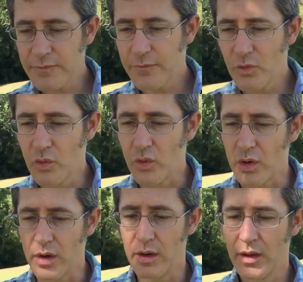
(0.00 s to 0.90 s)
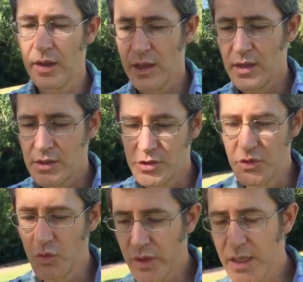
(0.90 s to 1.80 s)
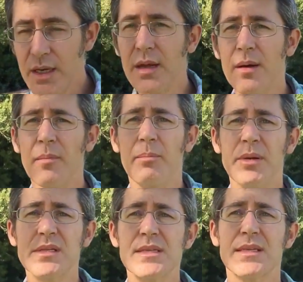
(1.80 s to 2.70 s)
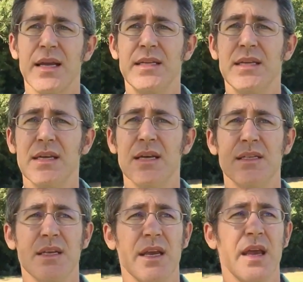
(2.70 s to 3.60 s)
for doing business ideas